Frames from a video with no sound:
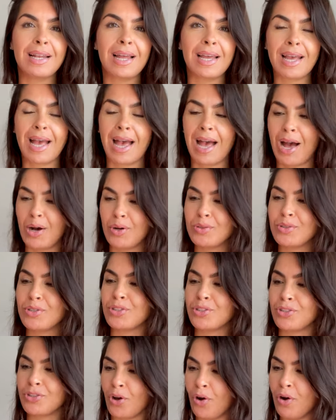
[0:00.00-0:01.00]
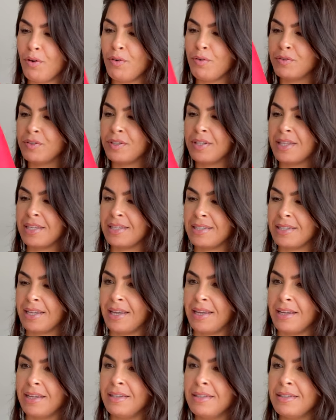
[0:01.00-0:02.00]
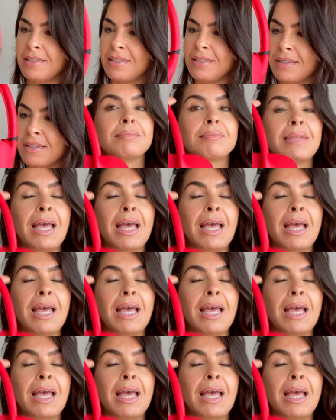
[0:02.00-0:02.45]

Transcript: like how soft this is.